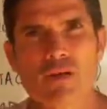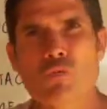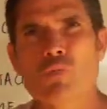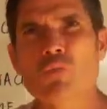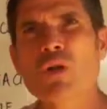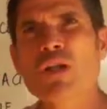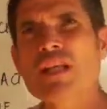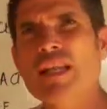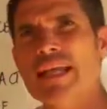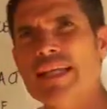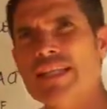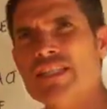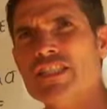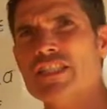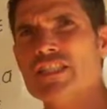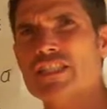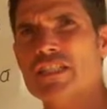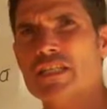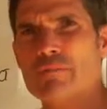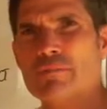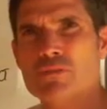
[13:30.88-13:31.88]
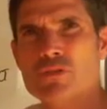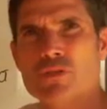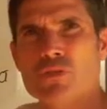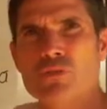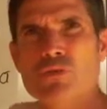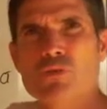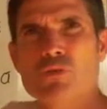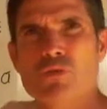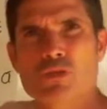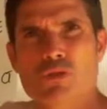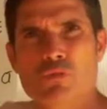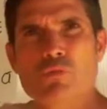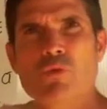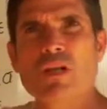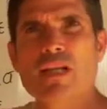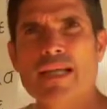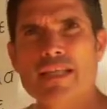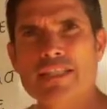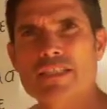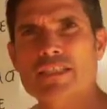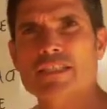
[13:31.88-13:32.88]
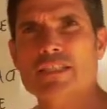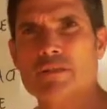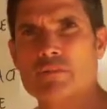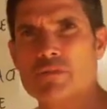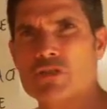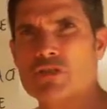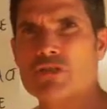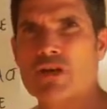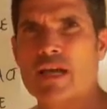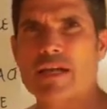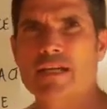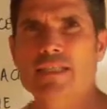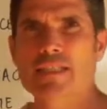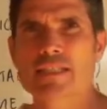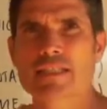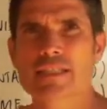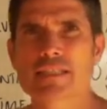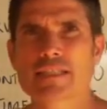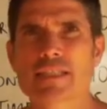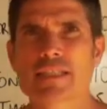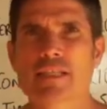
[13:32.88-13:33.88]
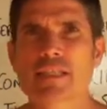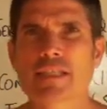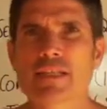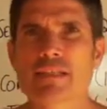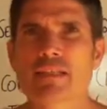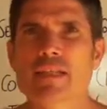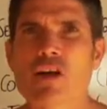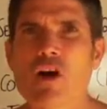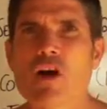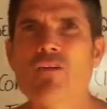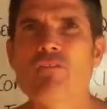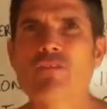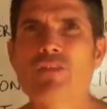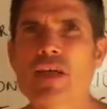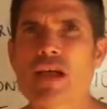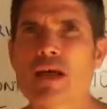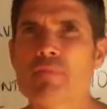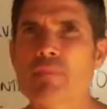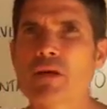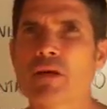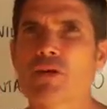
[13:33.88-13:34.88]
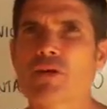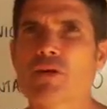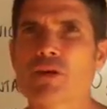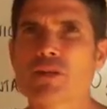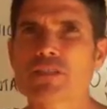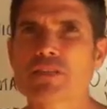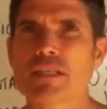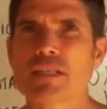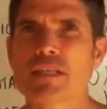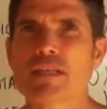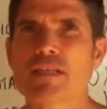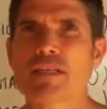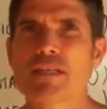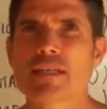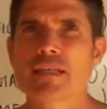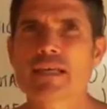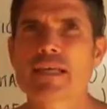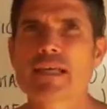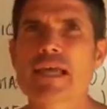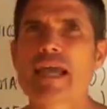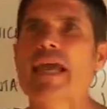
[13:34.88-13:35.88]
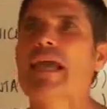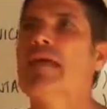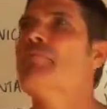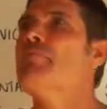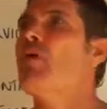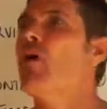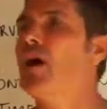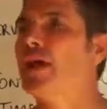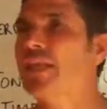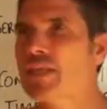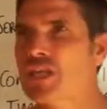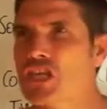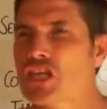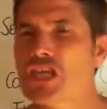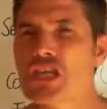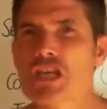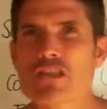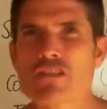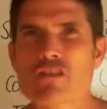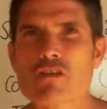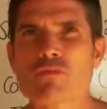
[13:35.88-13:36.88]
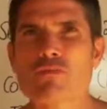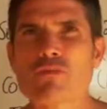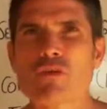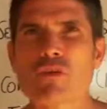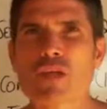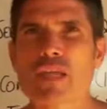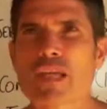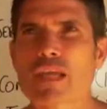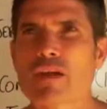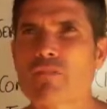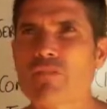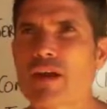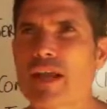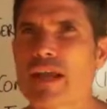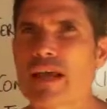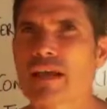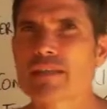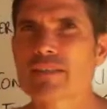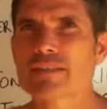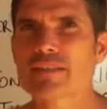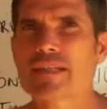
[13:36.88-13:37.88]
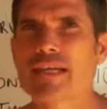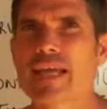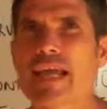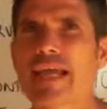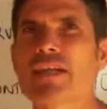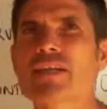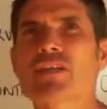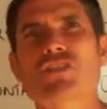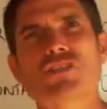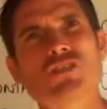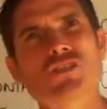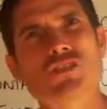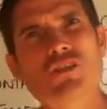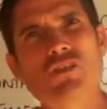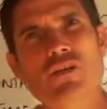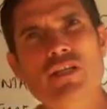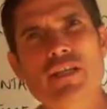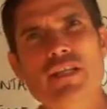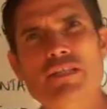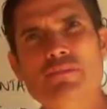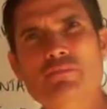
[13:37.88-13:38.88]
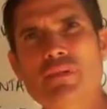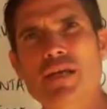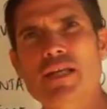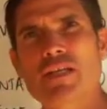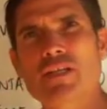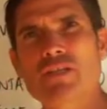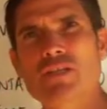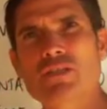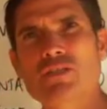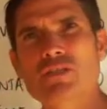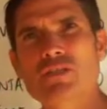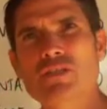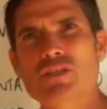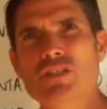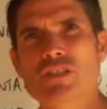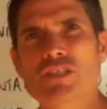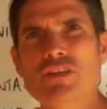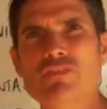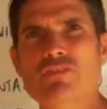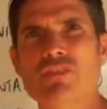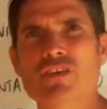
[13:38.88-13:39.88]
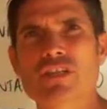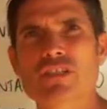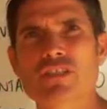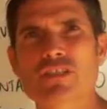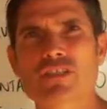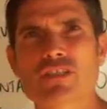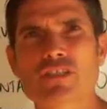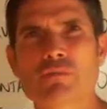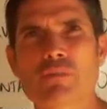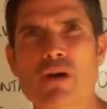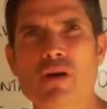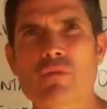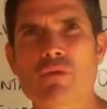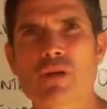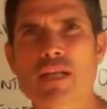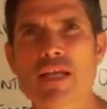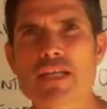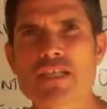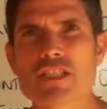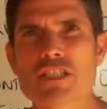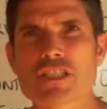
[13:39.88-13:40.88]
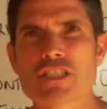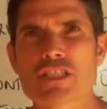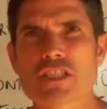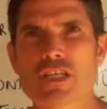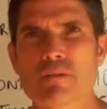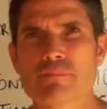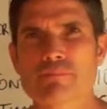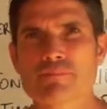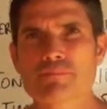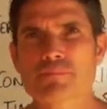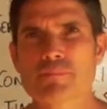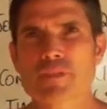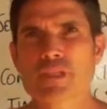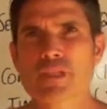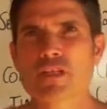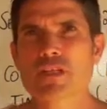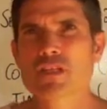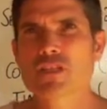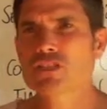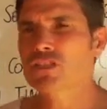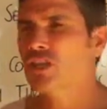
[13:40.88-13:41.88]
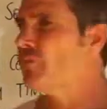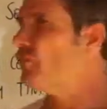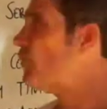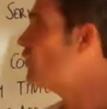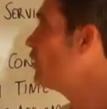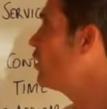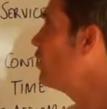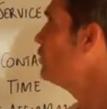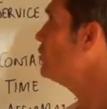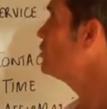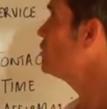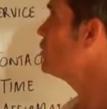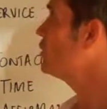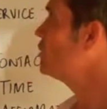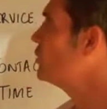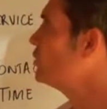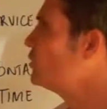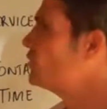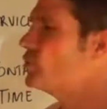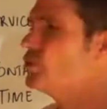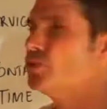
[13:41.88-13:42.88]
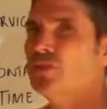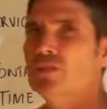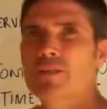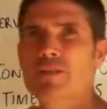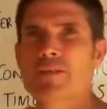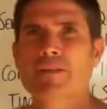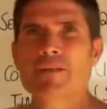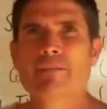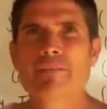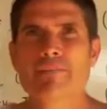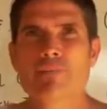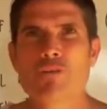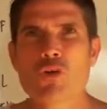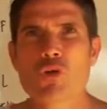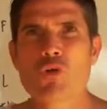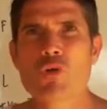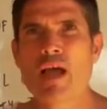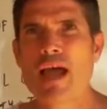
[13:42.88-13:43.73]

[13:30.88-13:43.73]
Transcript: relationship tools and relationship strategies that I've come across in my years of looking around. And it certainly has made a huge difference to my relationship. So for those of you who